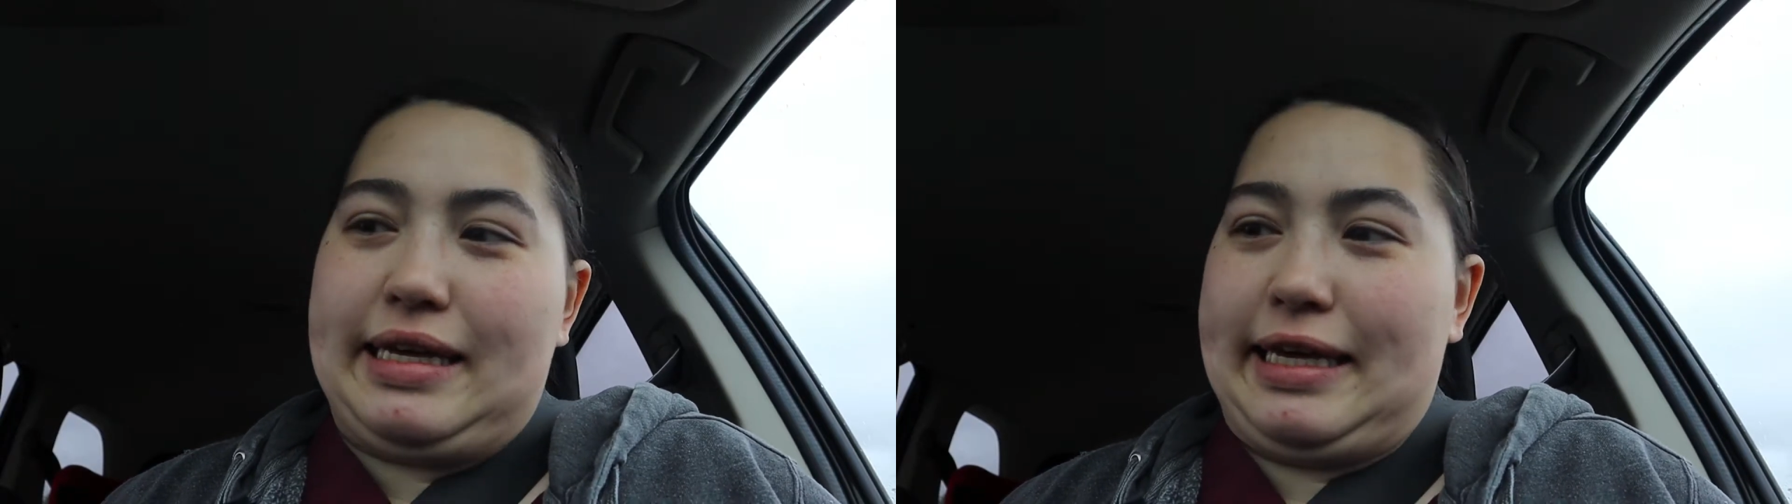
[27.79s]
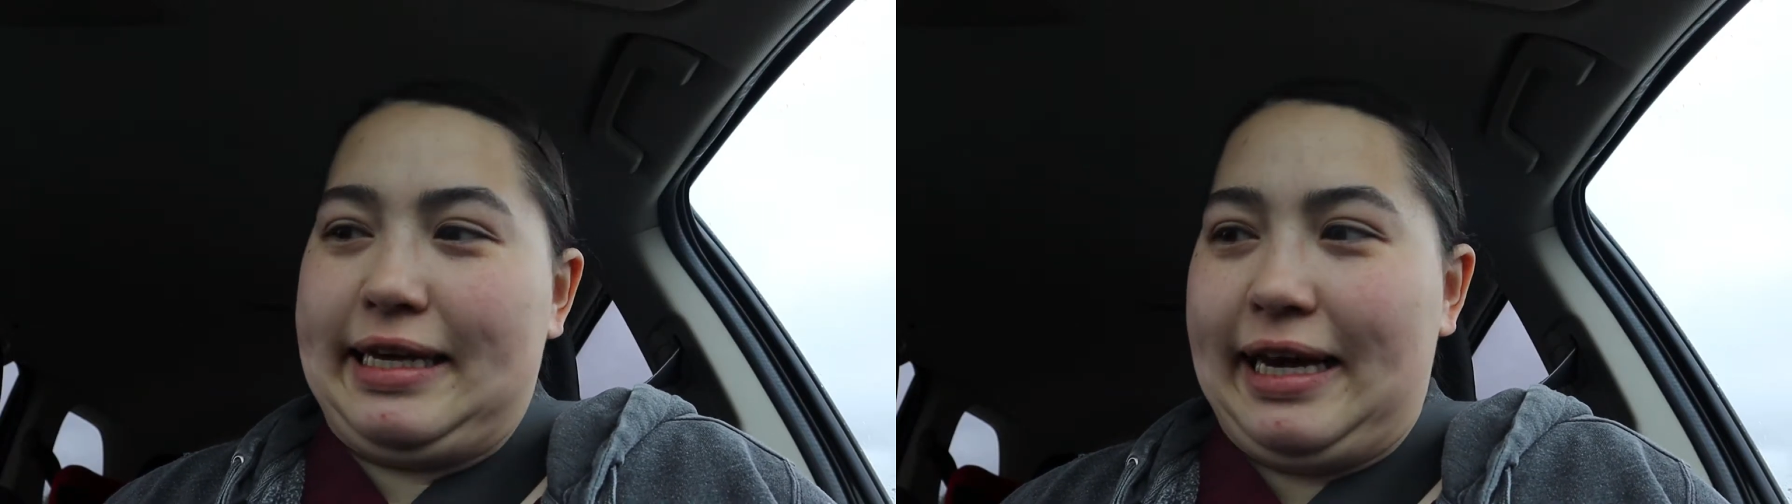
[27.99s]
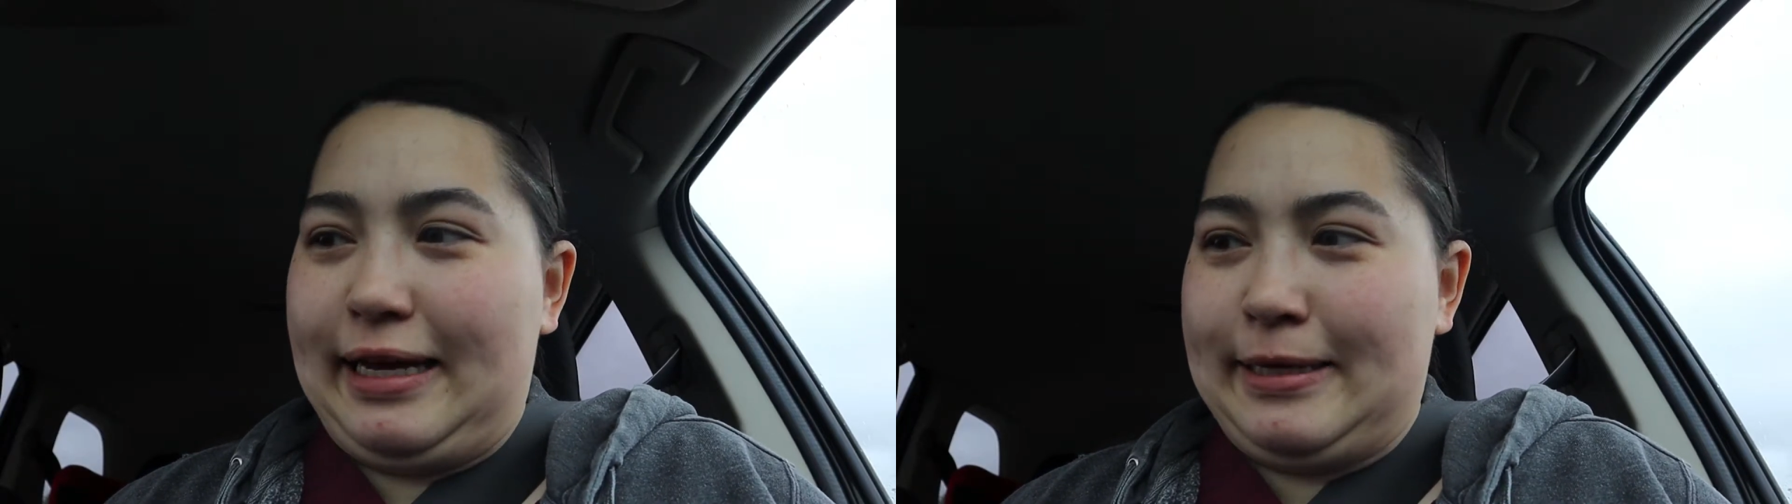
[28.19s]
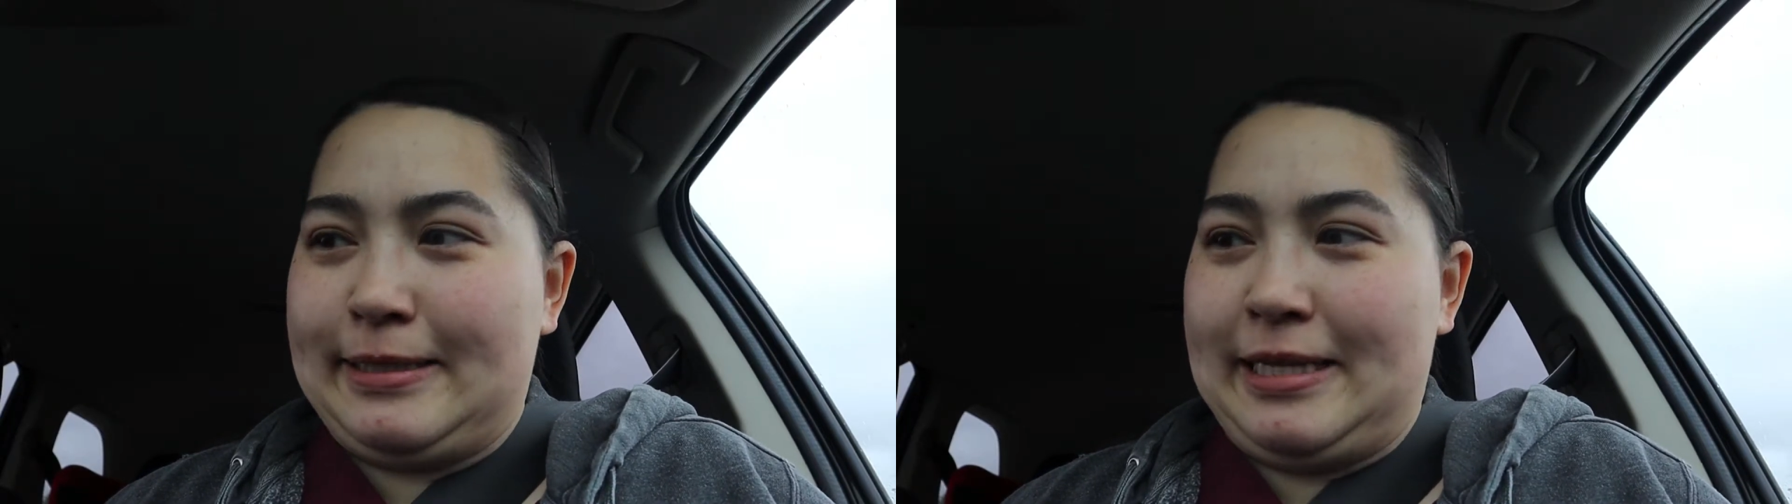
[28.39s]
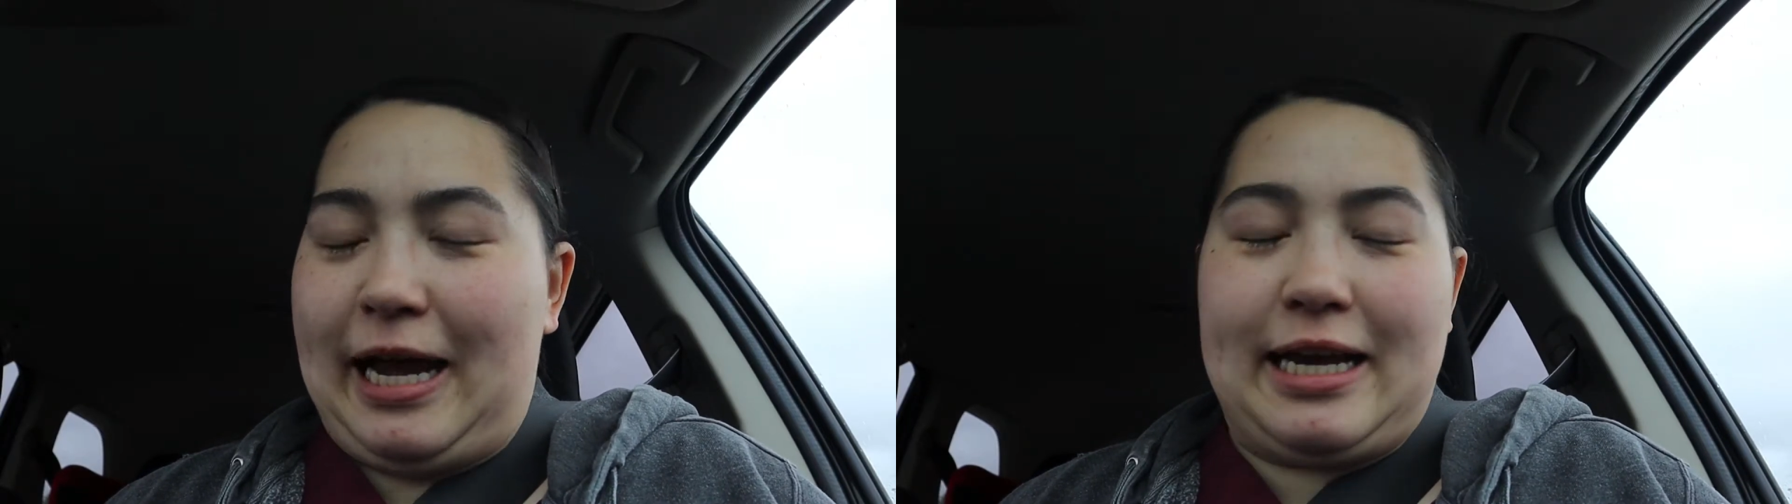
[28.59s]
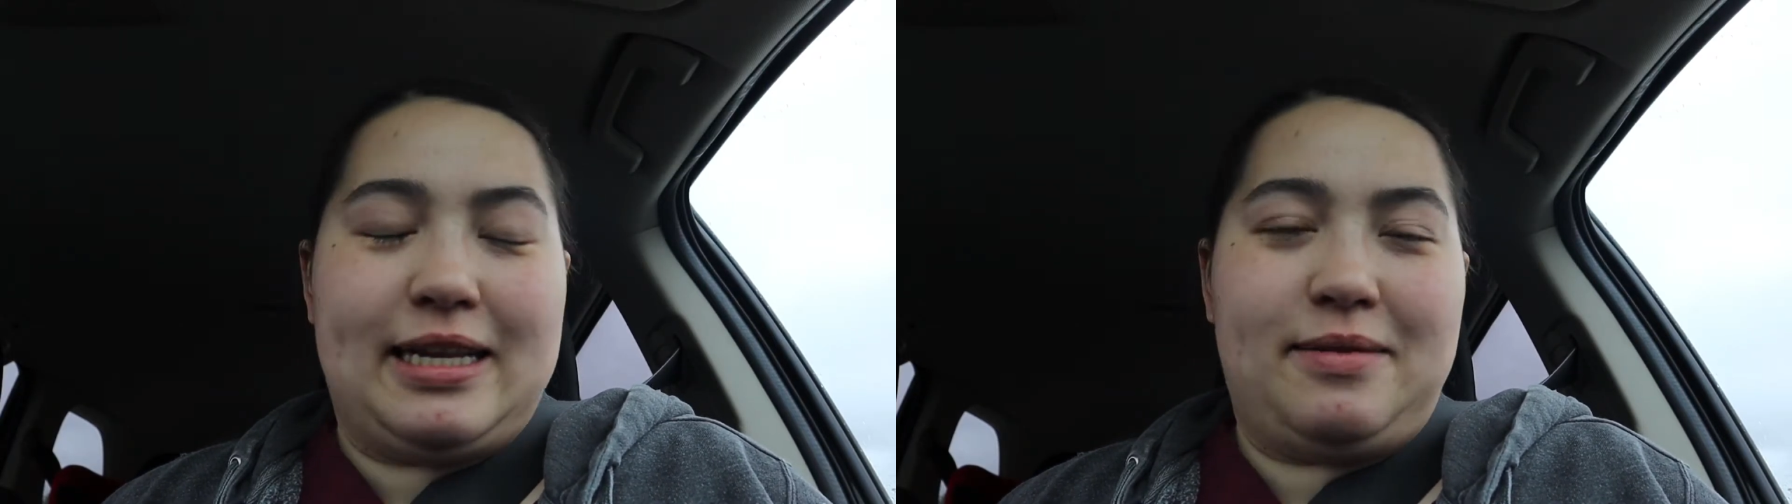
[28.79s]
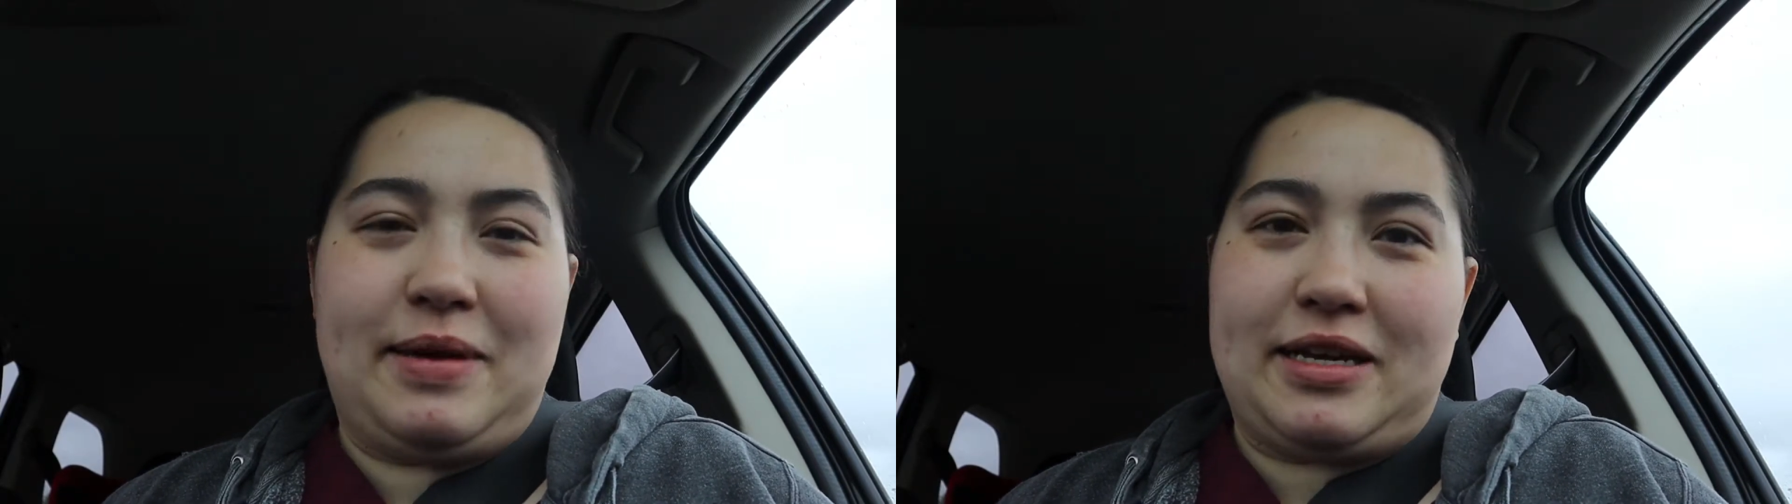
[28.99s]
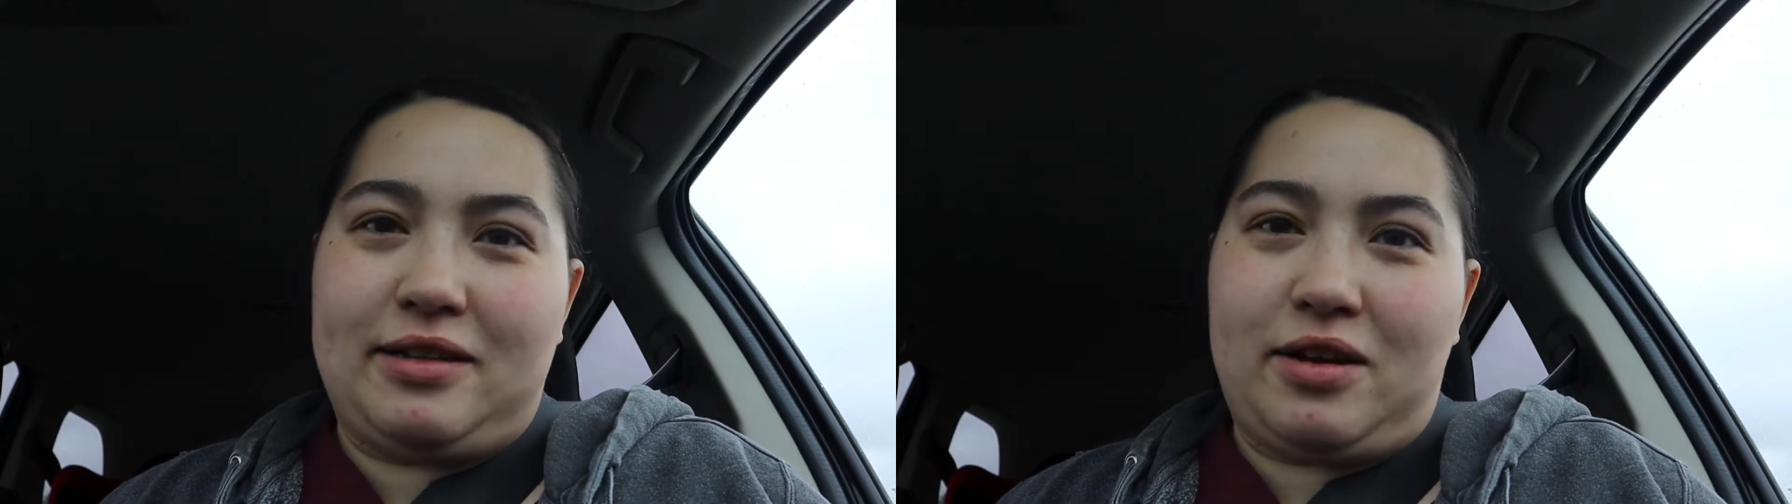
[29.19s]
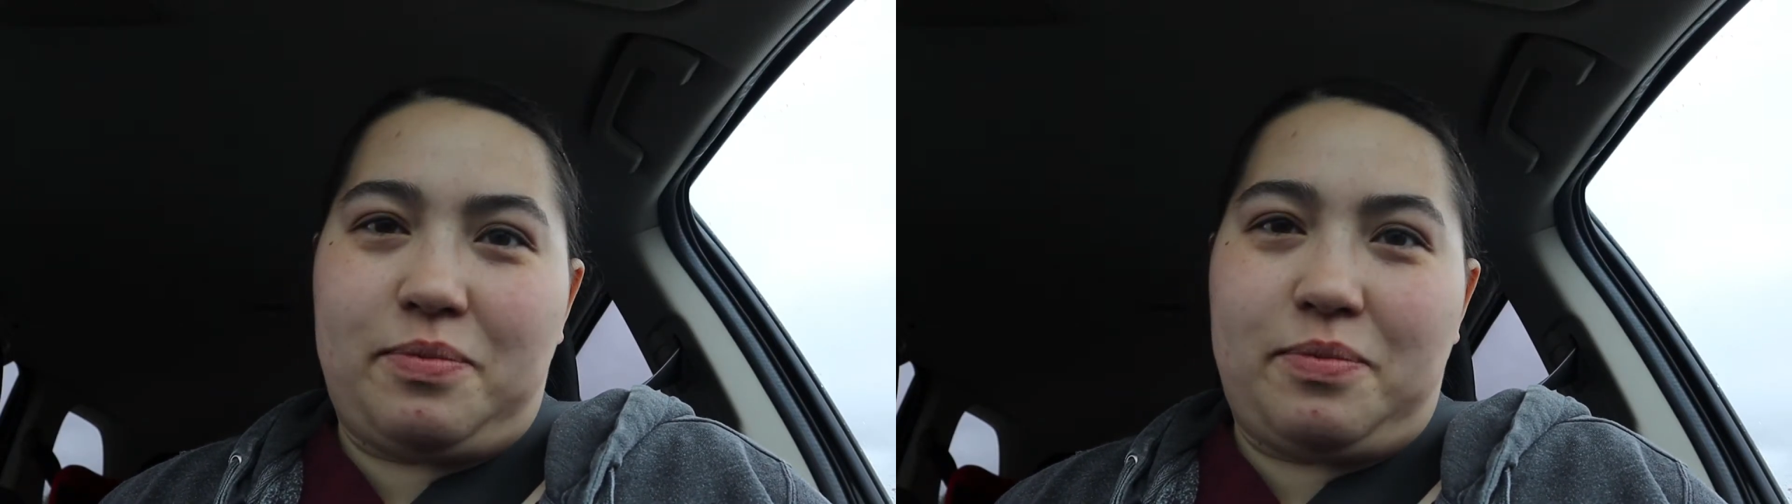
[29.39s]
because I didn't make a lot